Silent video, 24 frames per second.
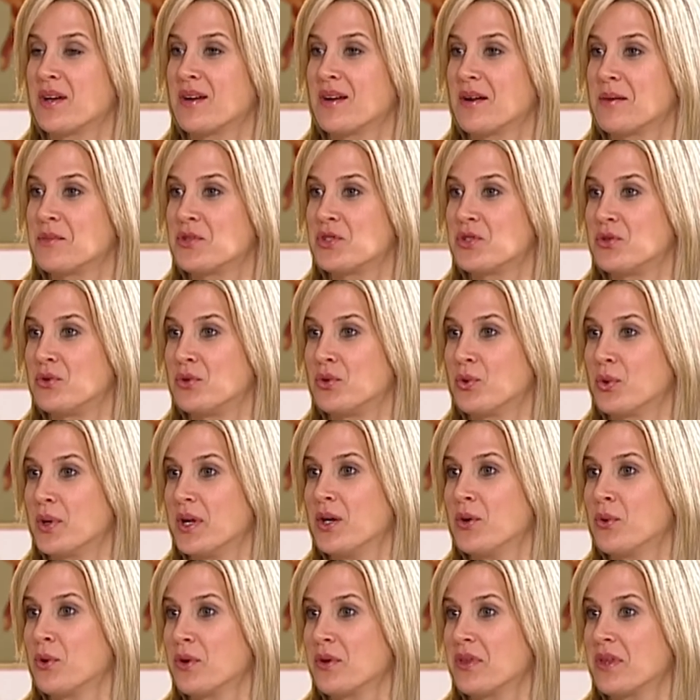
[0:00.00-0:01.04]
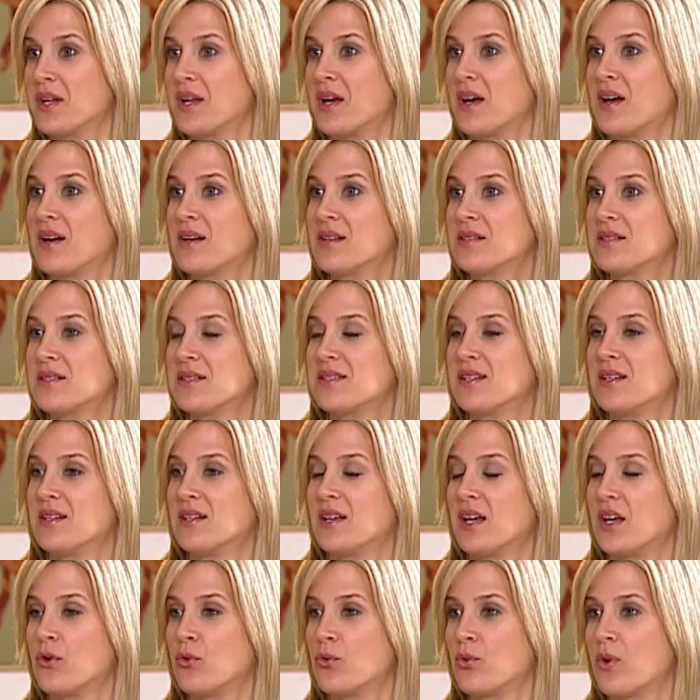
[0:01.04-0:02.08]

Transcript: comes to Greek Orthodox and